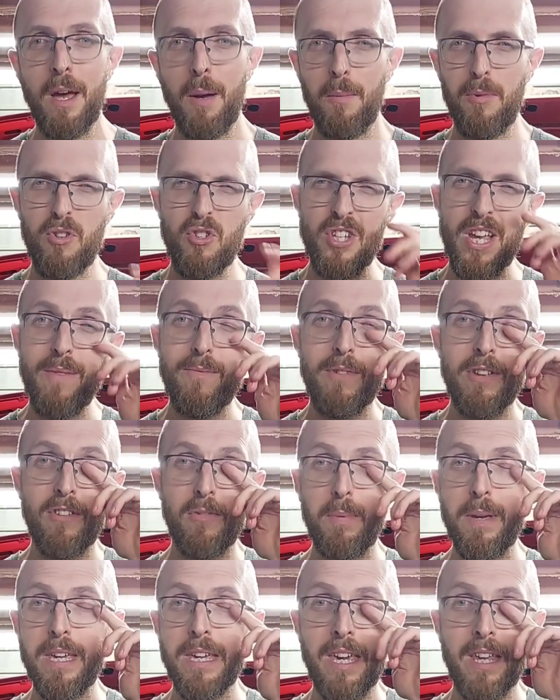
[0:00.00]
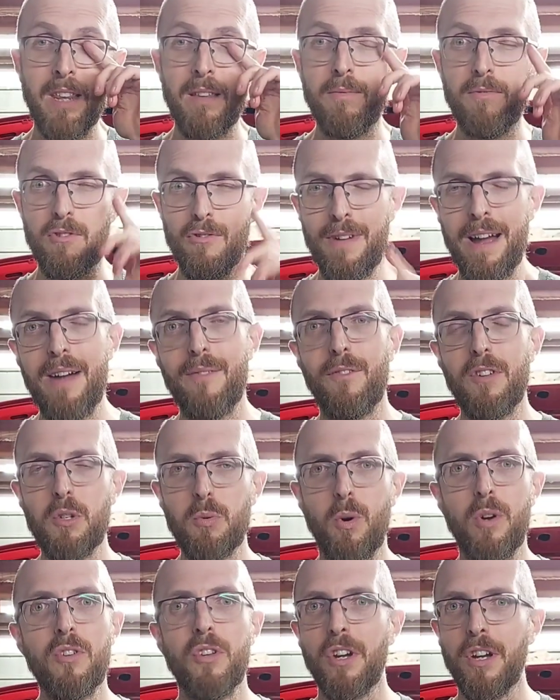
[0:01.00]
but generally speaking, your average
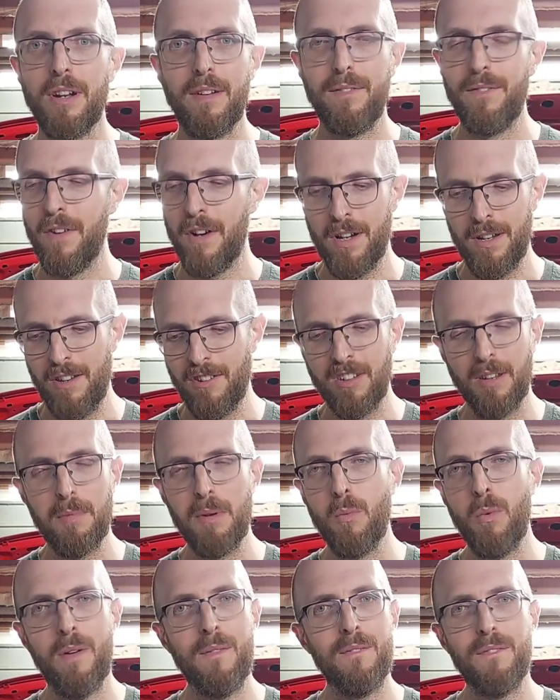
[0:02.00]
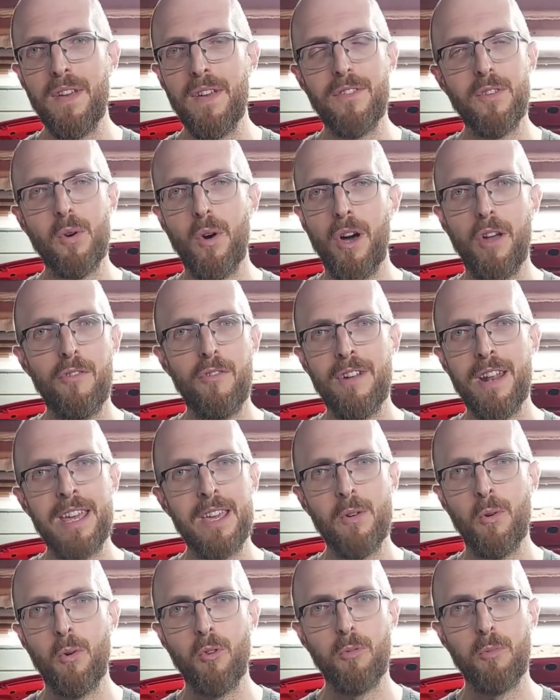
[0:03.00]
one you're going to find is going to be 150 or 180
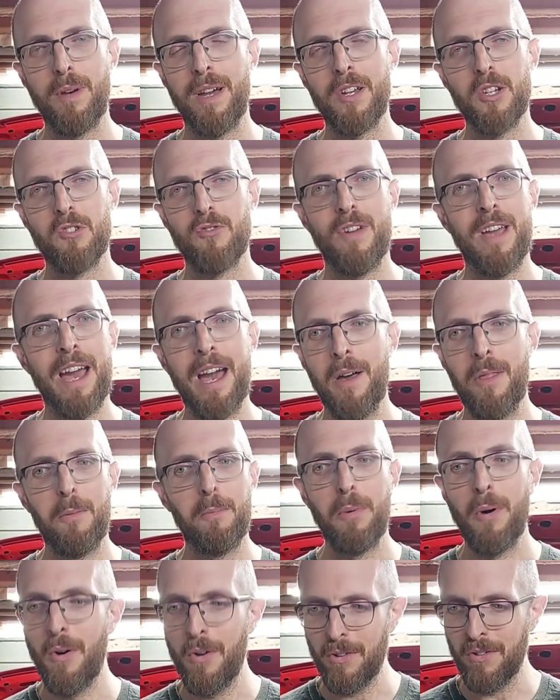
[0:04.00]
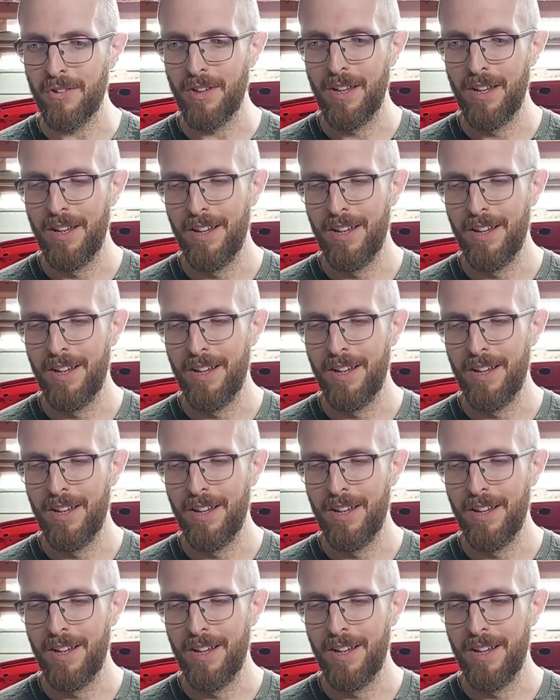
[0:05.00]
horsepower straight out of the box.